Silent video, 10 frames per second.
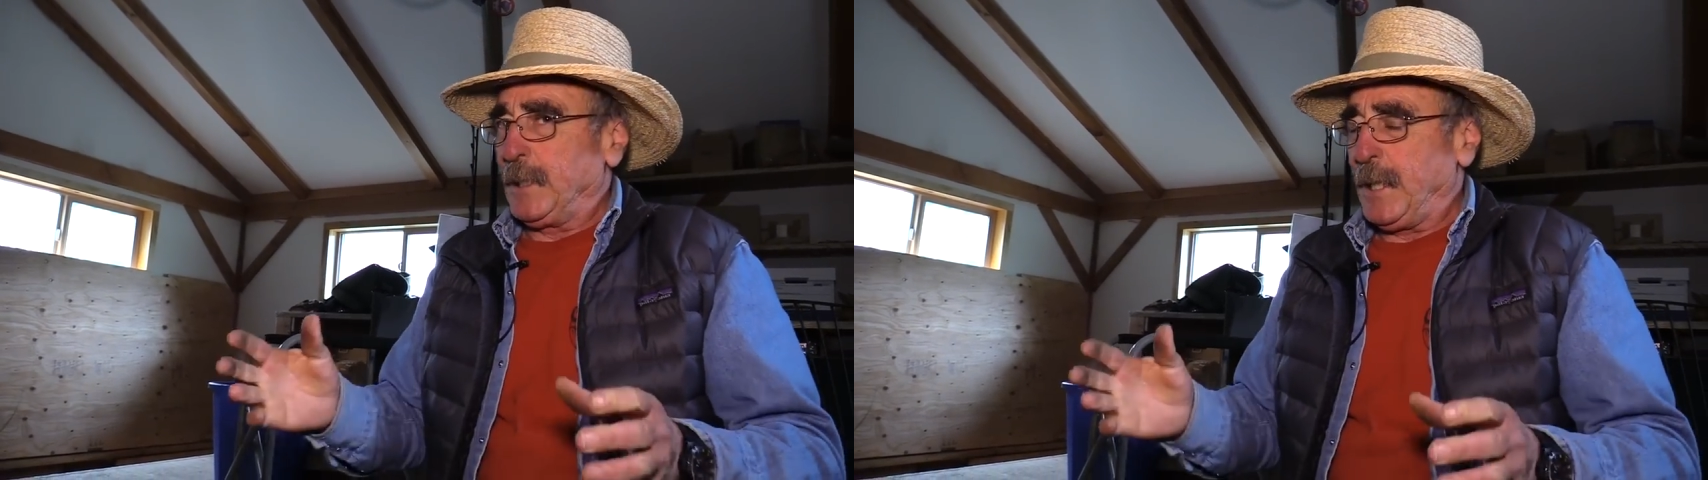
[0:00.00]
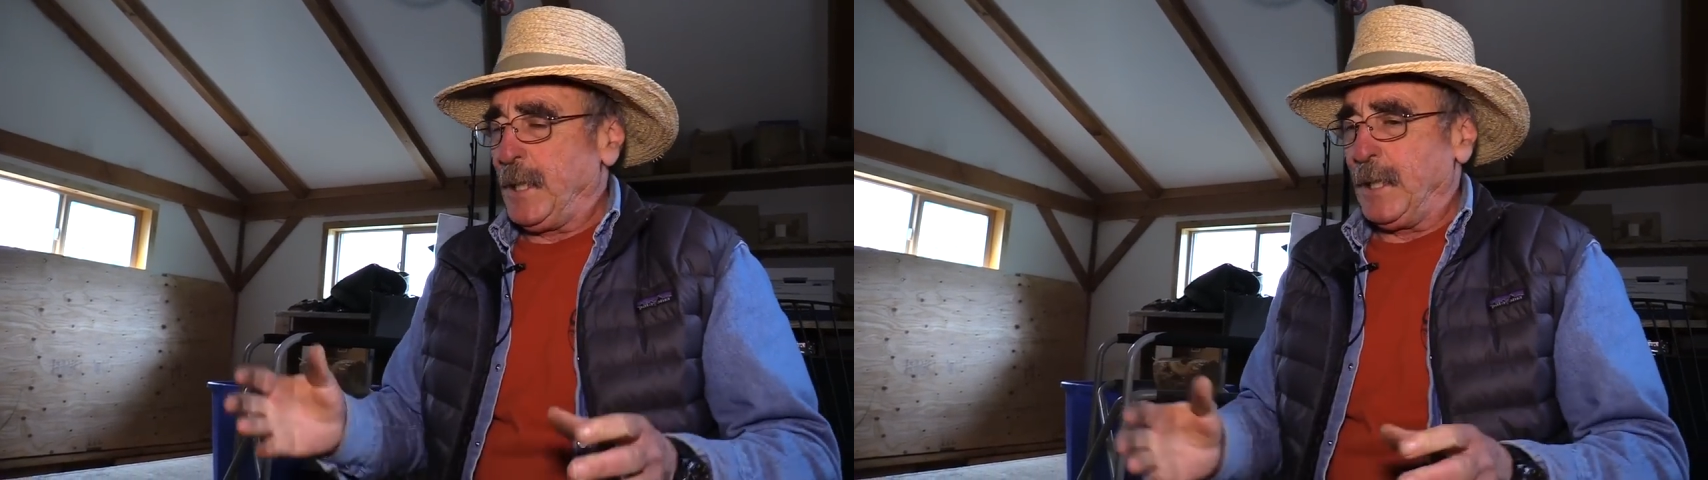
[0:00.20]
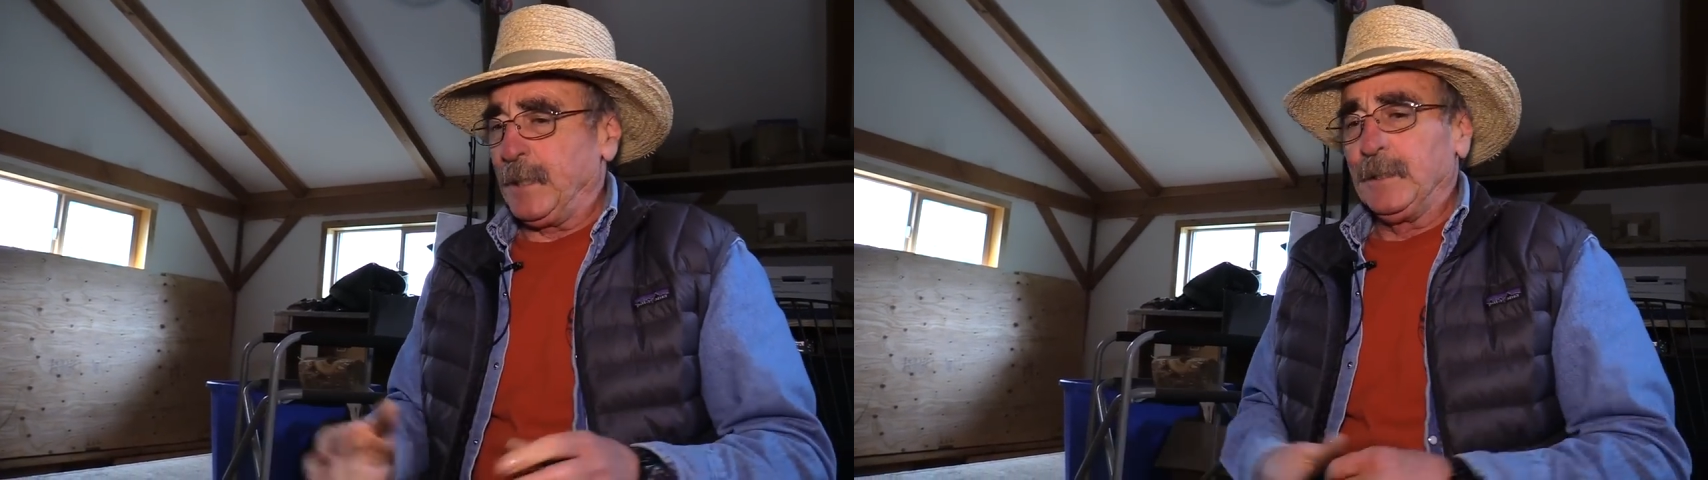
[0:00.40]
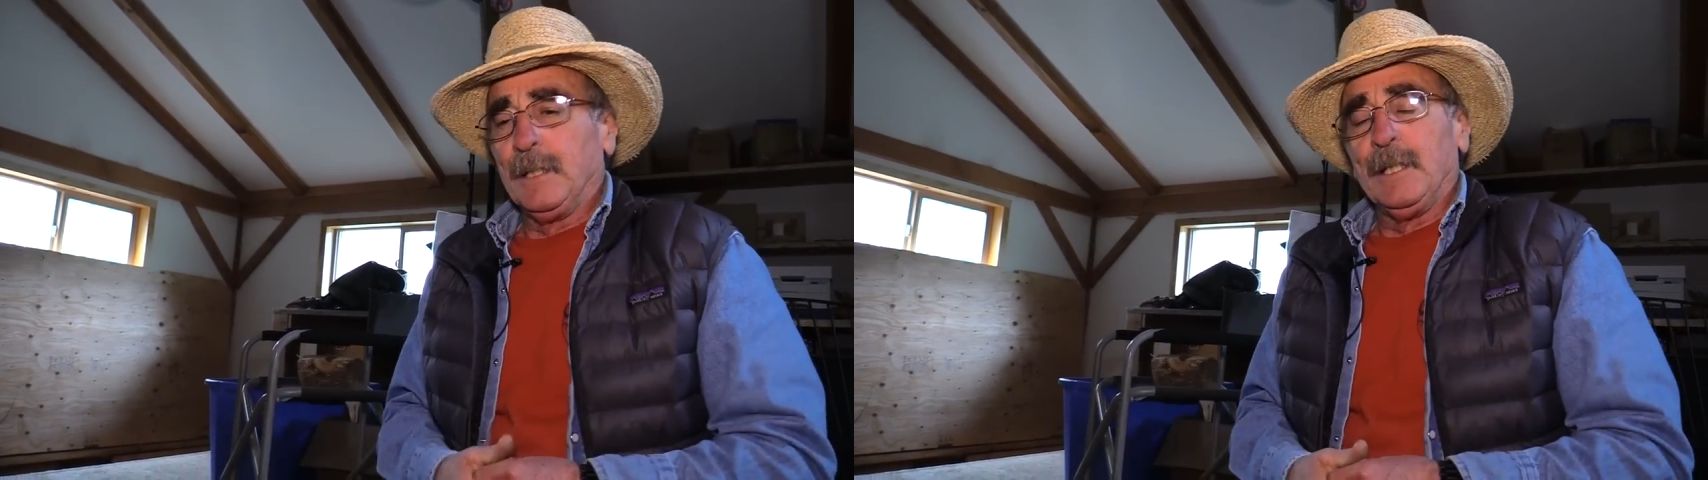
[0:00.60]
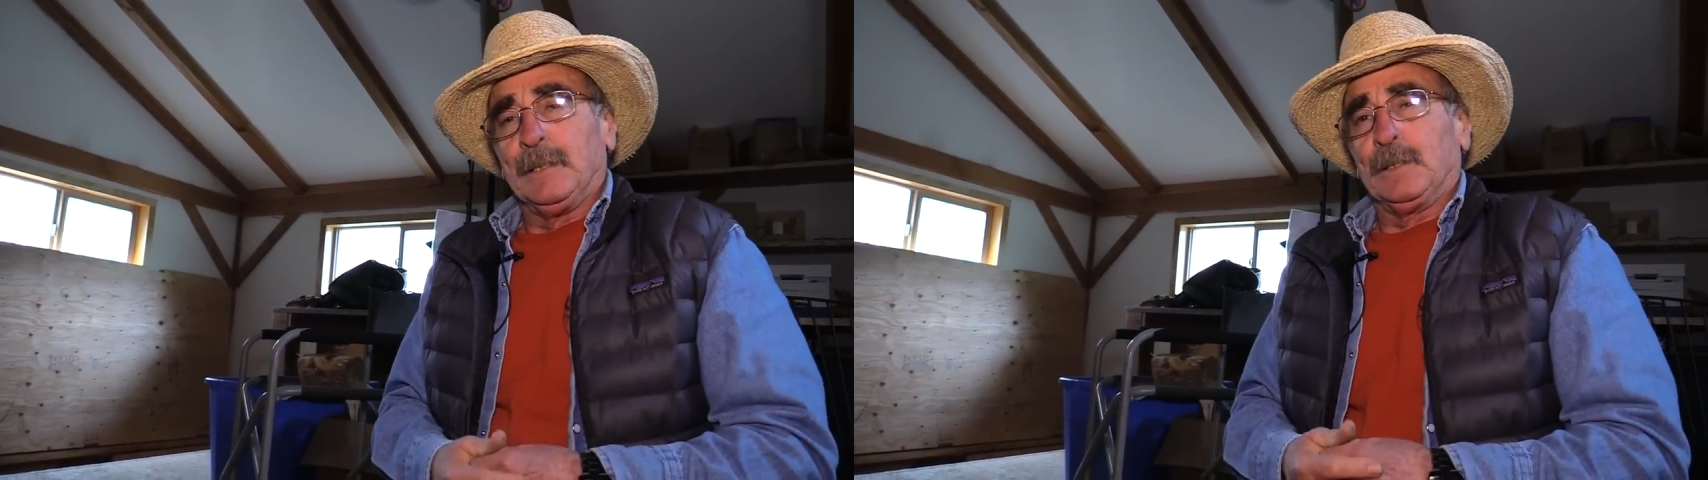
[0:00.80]
ahead
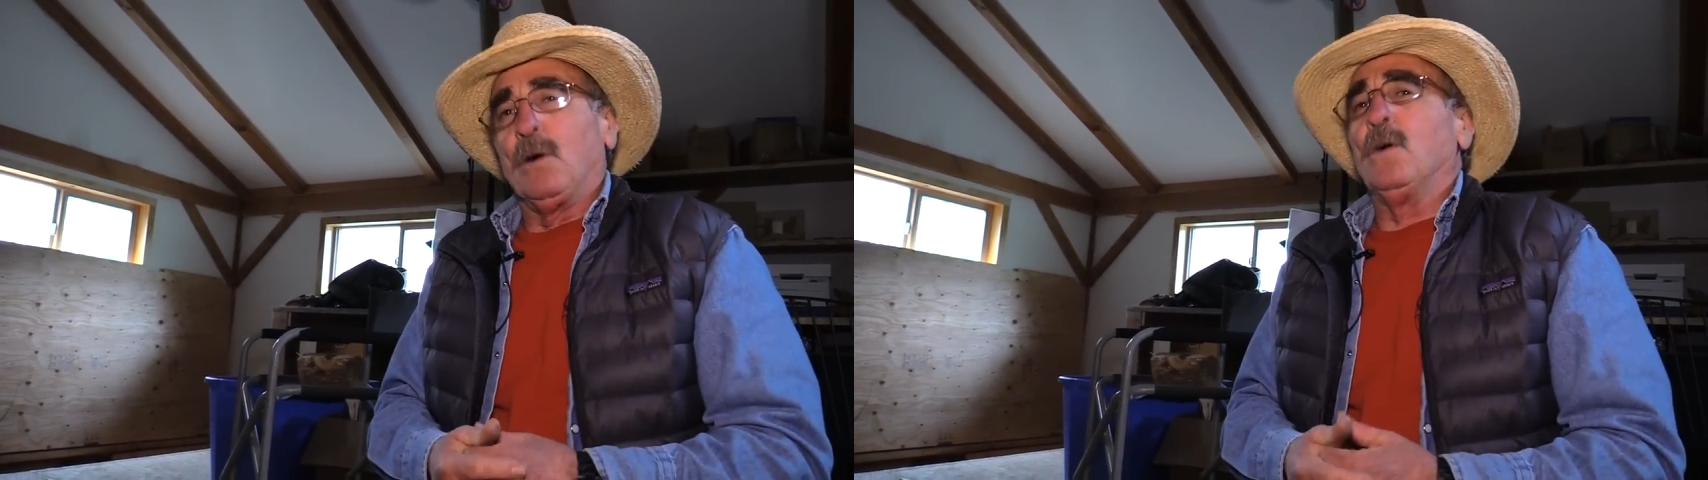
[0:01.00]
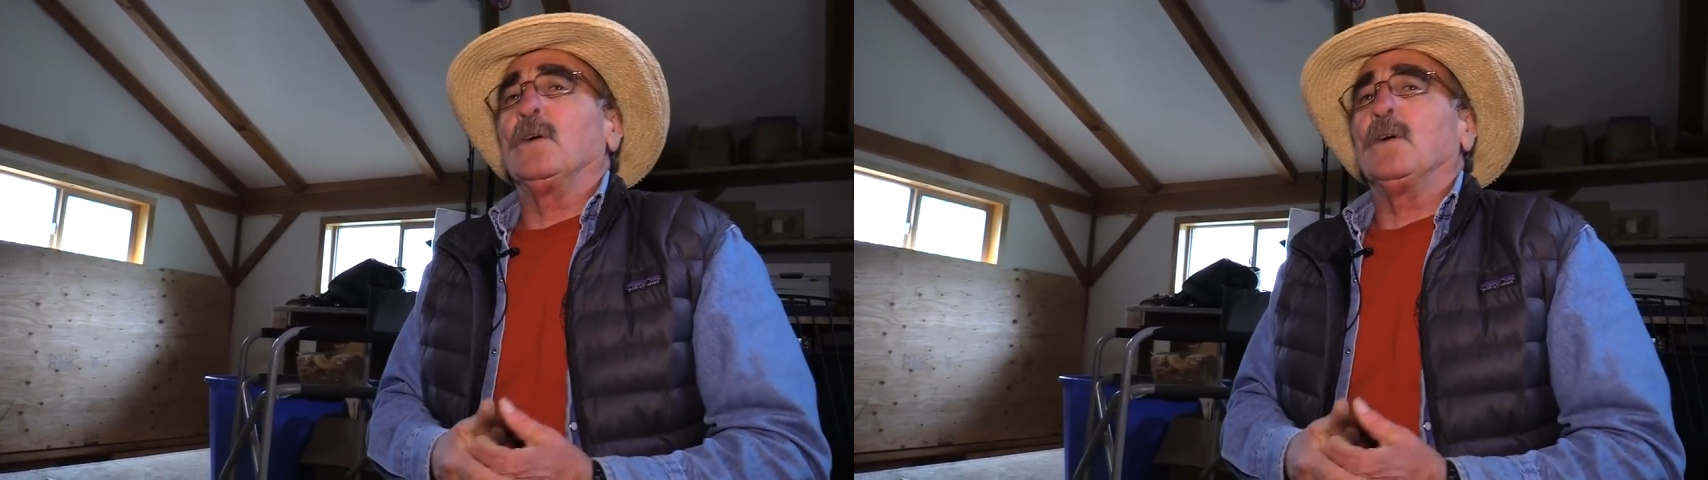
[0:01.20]
and go,